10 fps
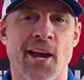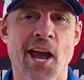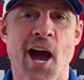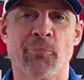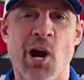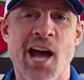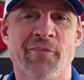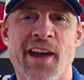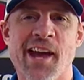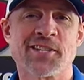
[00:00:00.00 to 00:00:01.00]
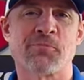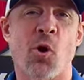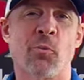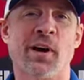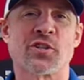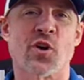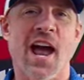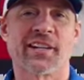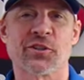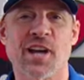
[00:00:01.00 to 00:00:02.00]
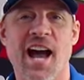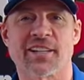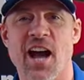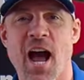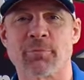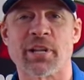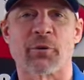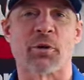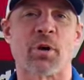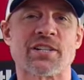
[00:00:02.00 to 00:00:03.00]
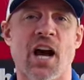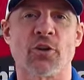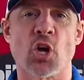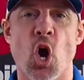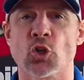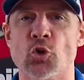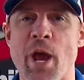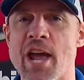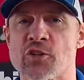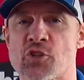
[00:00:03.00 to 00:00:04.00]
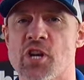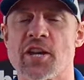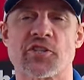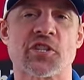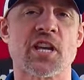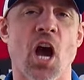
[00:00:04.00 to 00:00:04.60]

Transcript: Hey, I'm Brian Vann, SportbikeTrackGear.com. Today we're going to break down the all-new HJC